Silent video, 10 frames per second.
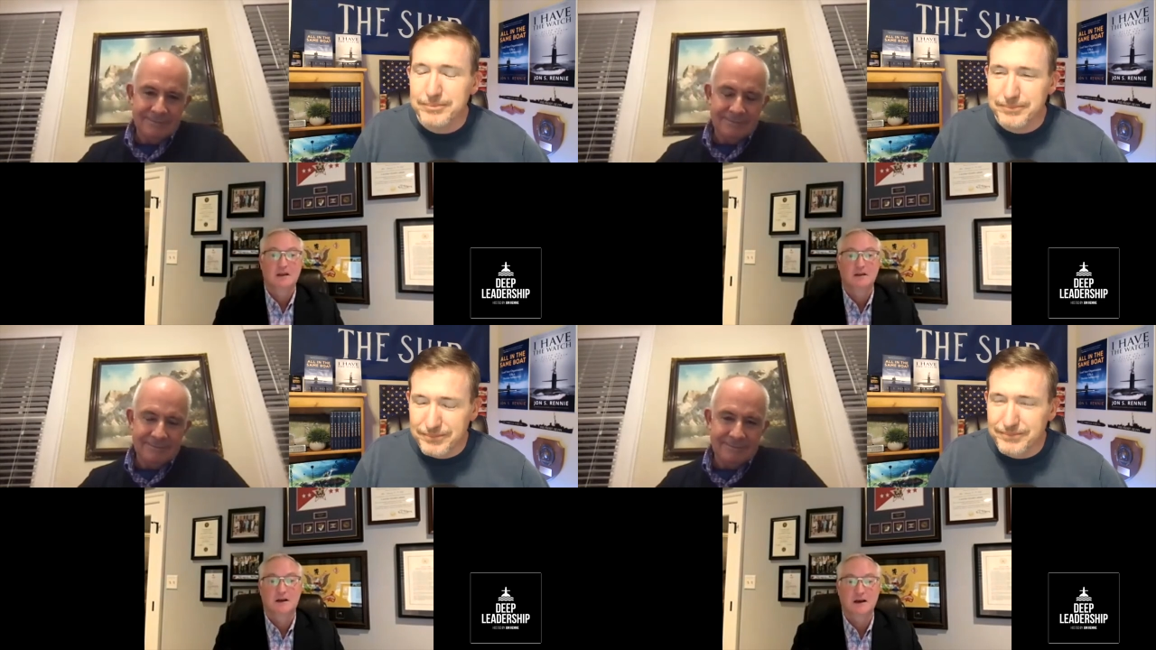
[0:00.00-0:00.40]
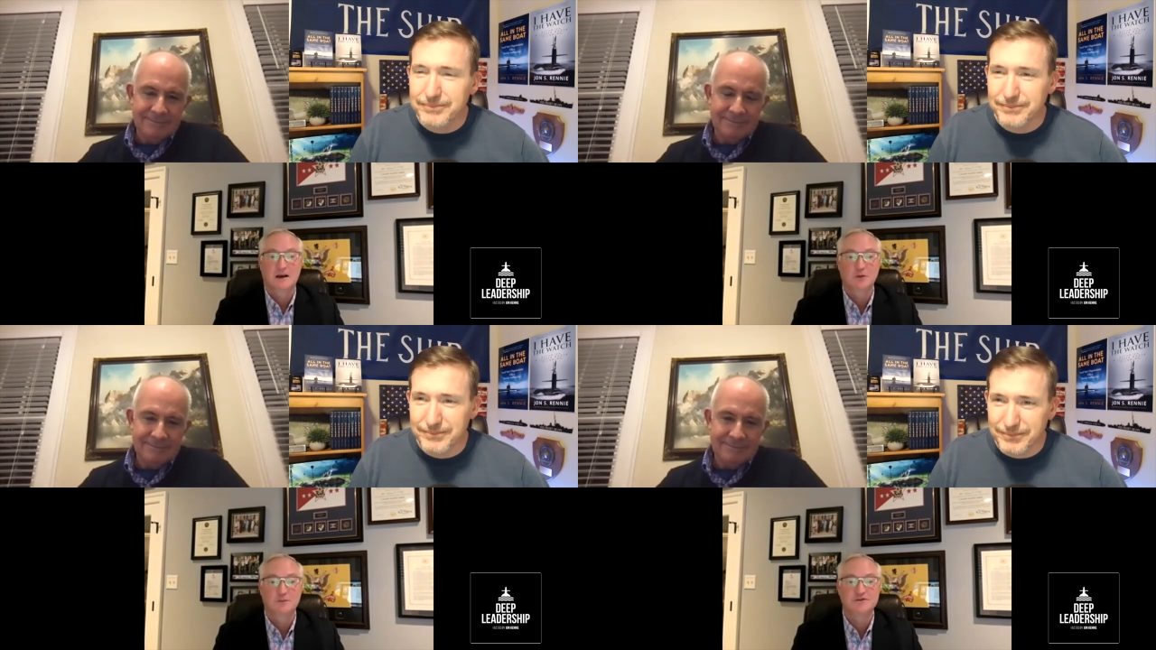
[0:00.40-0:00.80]
Speaker 1: uh,
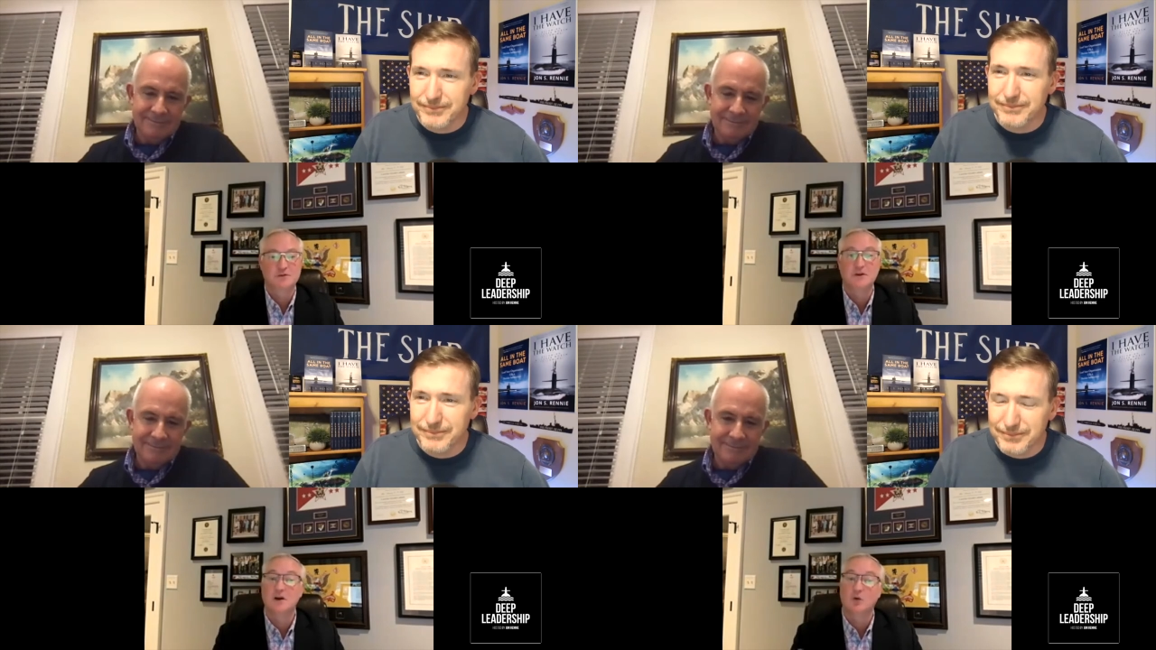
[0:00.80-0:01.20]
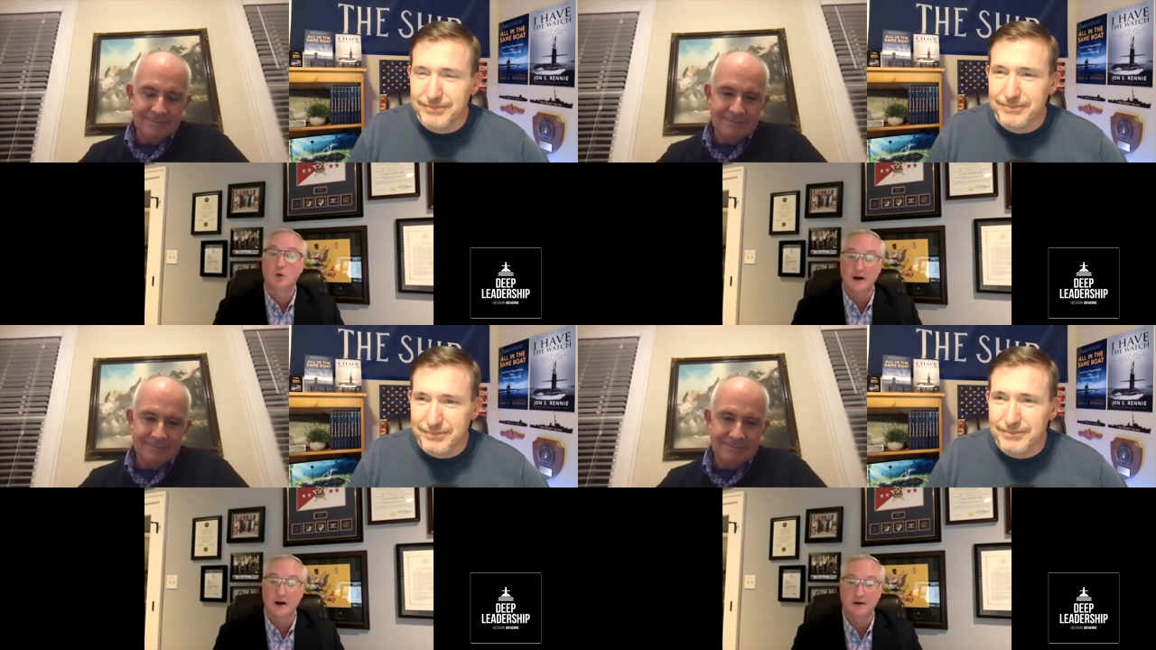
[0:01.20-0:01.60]
helps you be
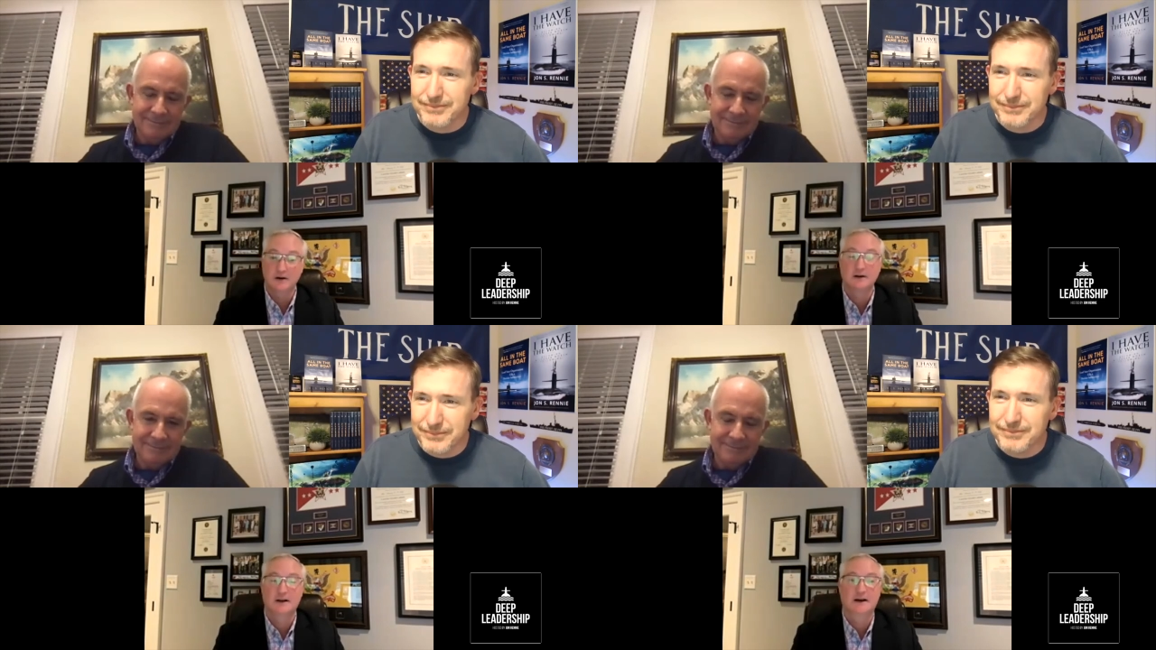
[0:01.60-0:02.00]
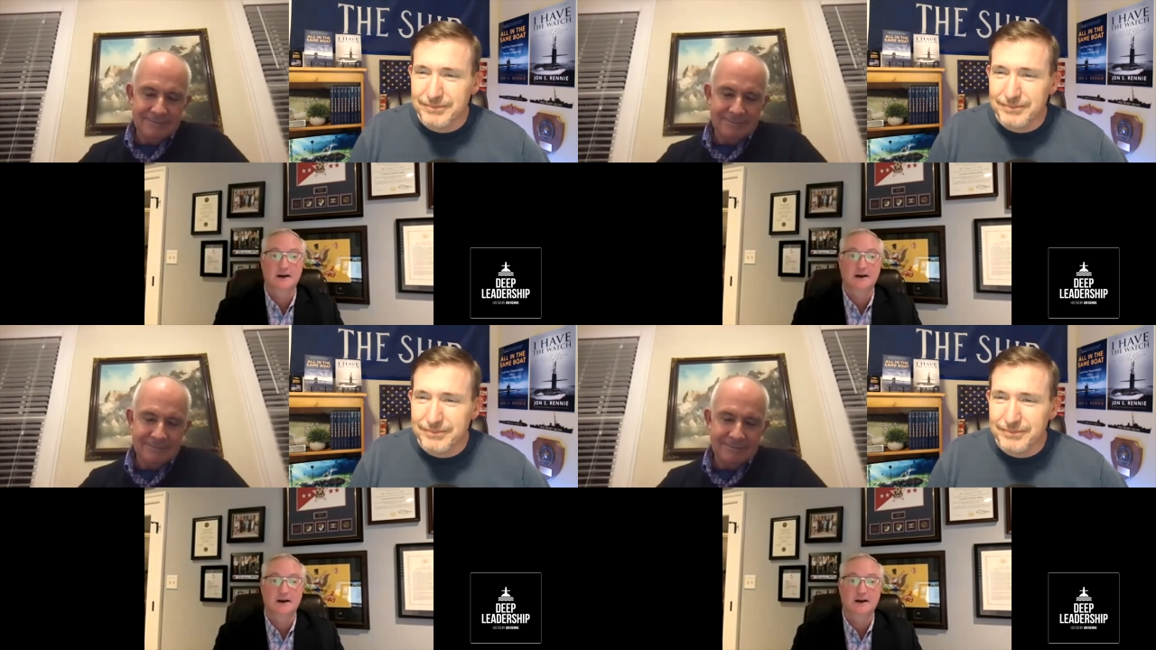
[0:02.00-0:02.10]
aware uh,